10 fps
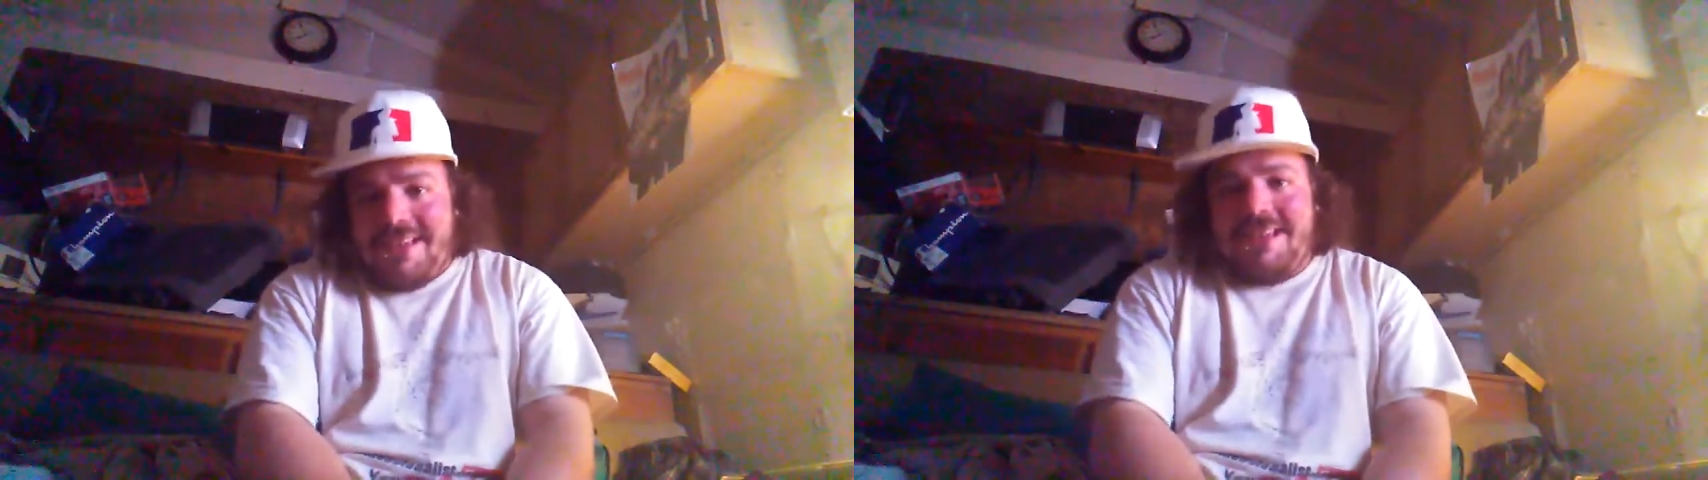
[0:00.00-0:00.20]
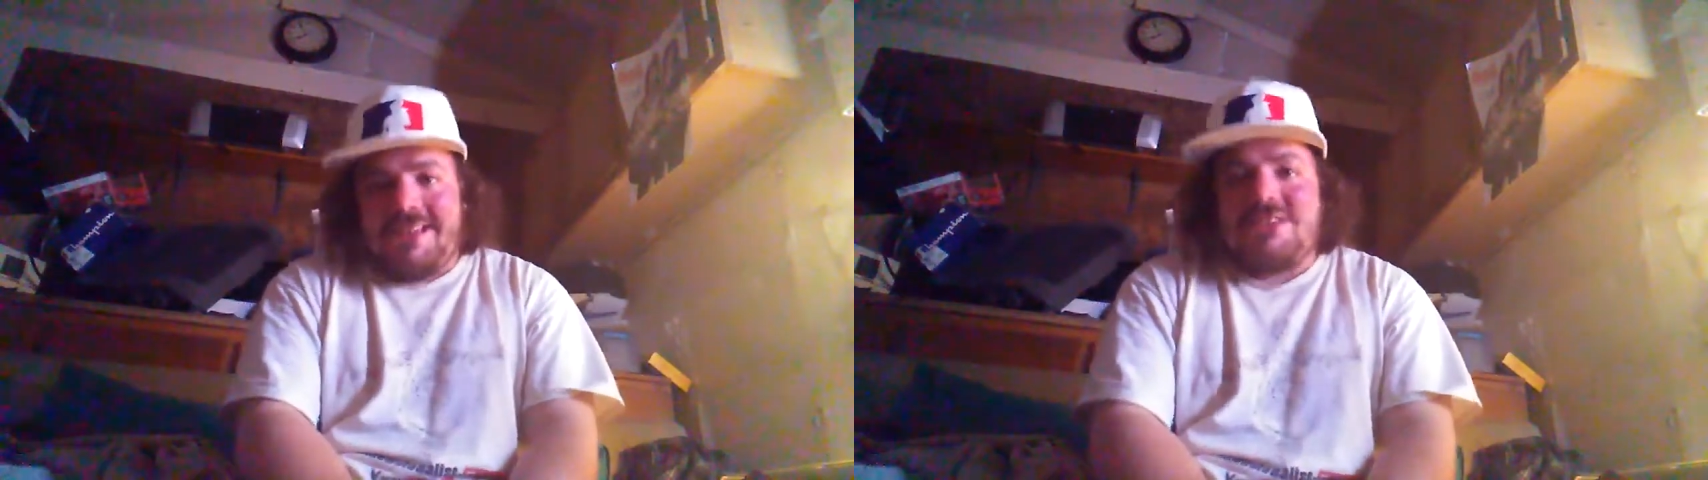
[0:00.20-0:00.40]

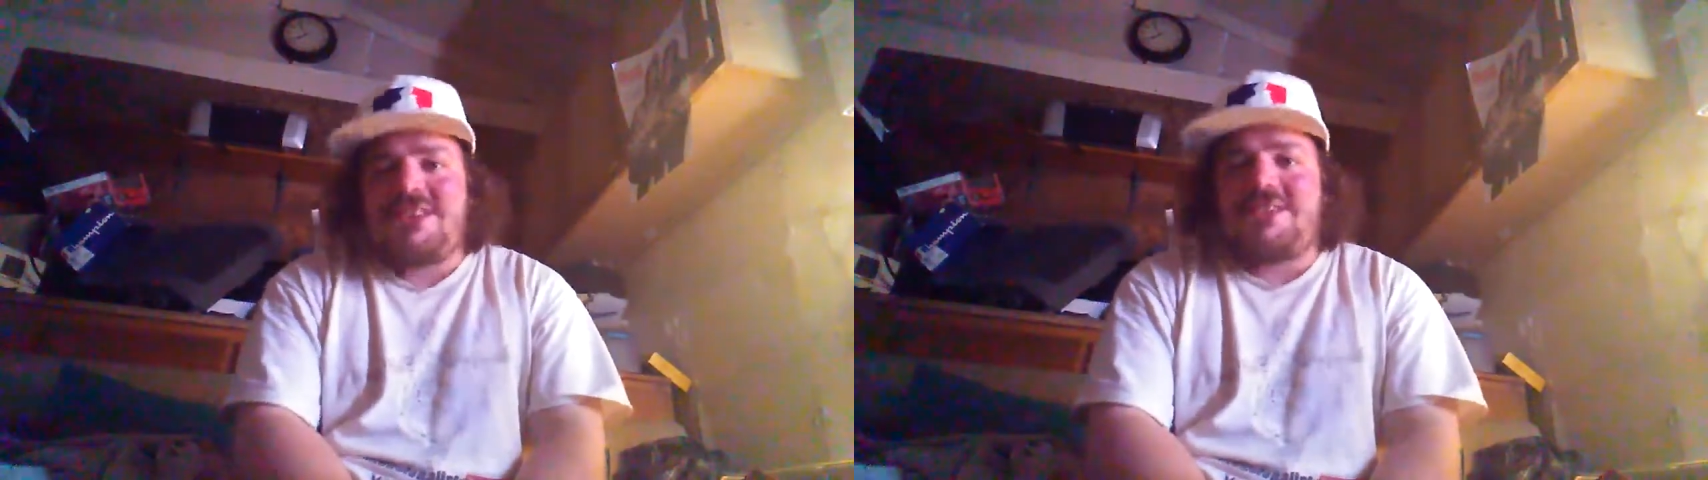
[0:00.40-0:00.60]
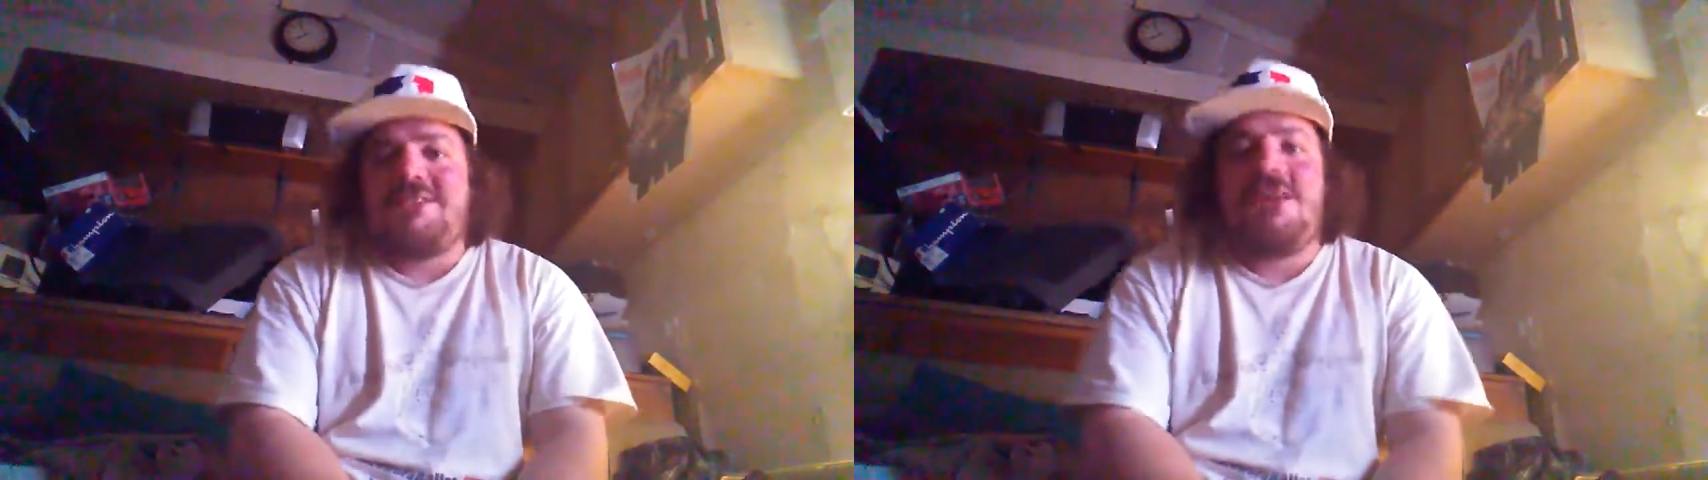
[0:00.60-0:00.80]
And this
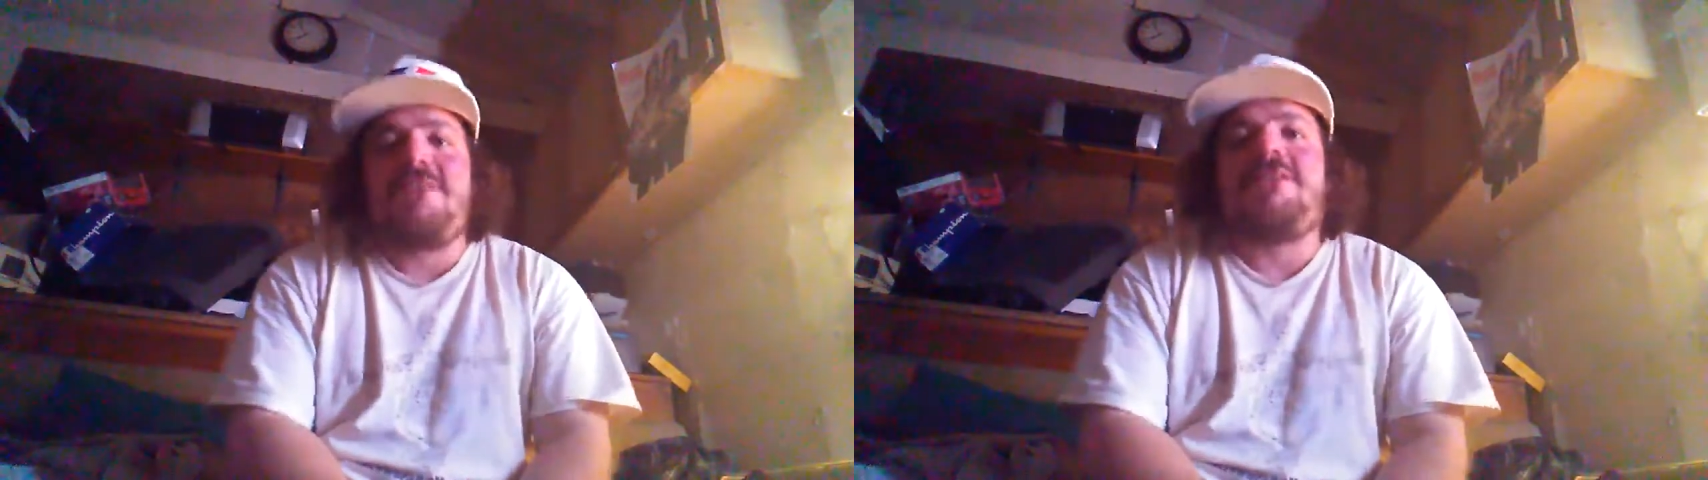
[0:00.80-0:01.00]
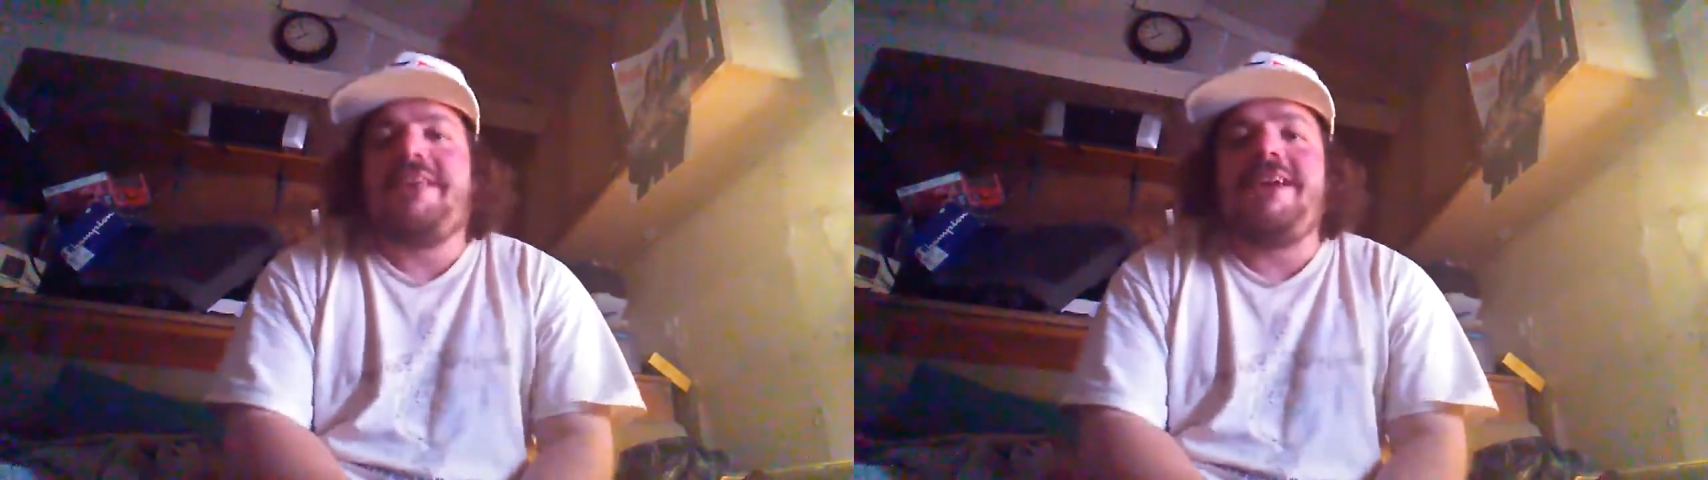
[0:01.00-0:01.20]
chick she's known
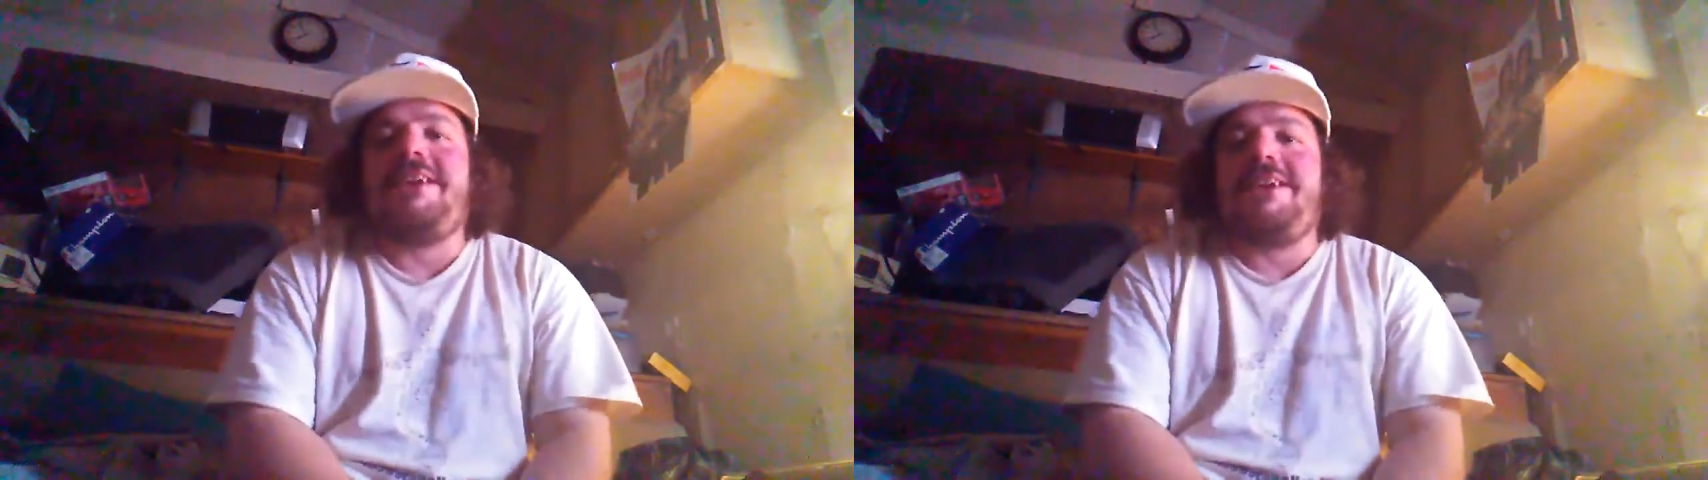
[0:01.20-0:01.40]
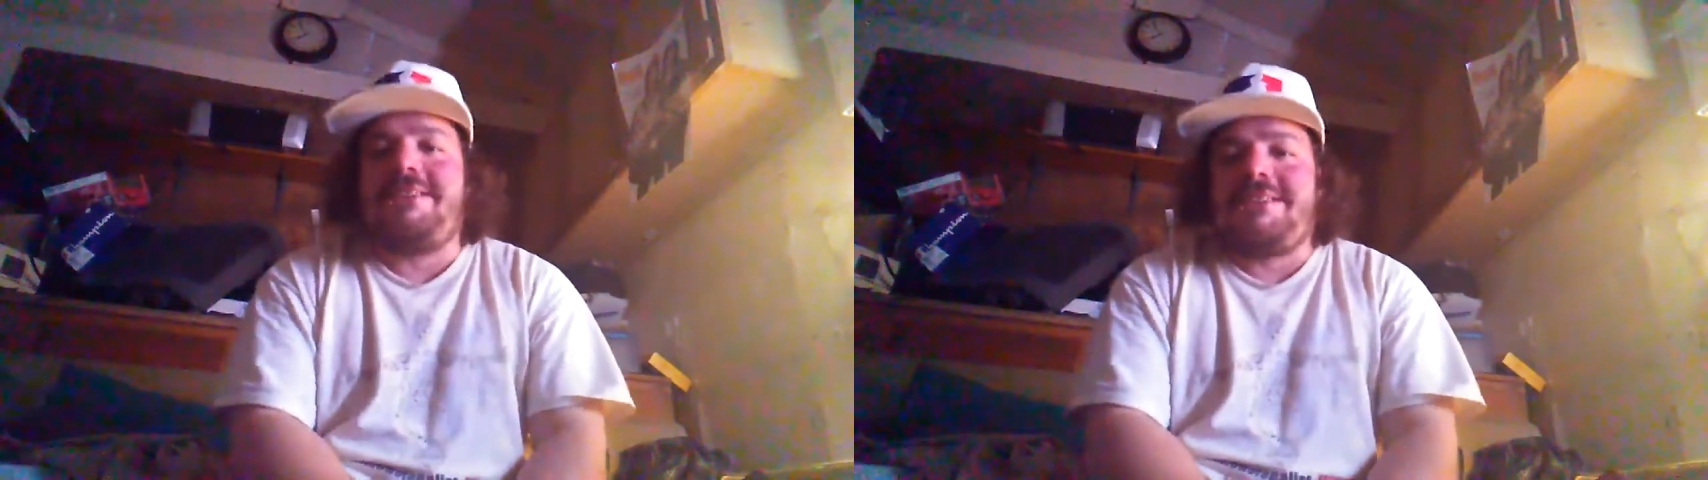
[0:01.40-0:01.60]
for
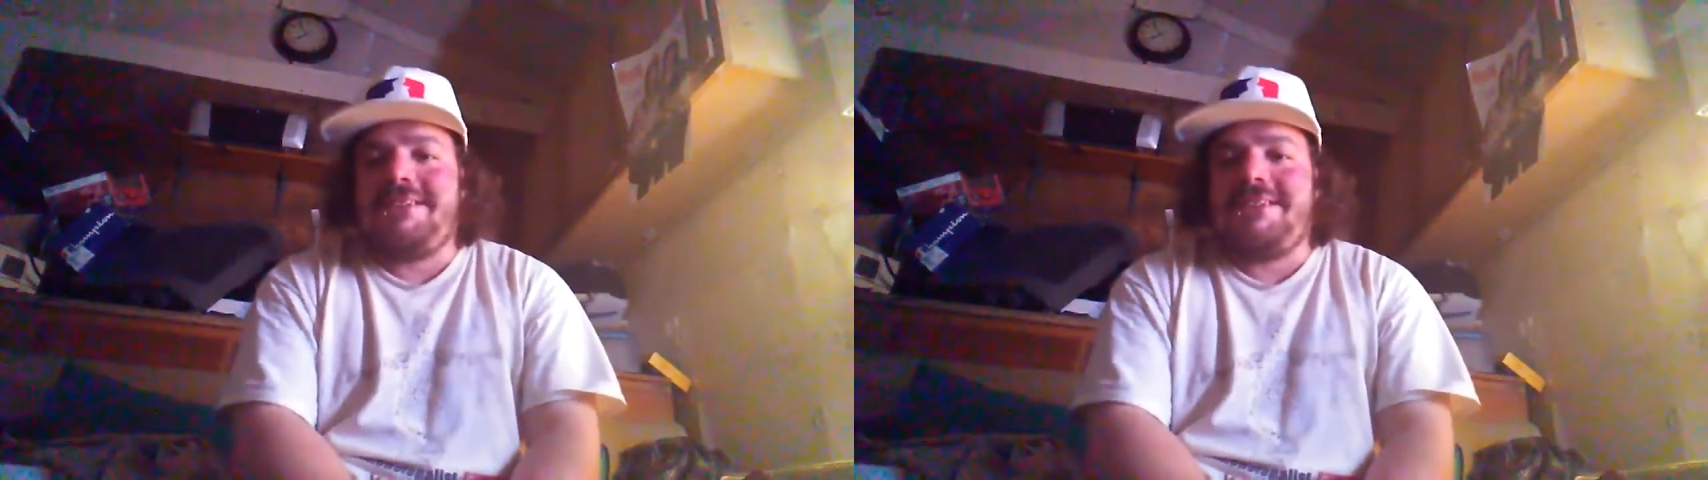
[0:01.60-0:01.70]
years.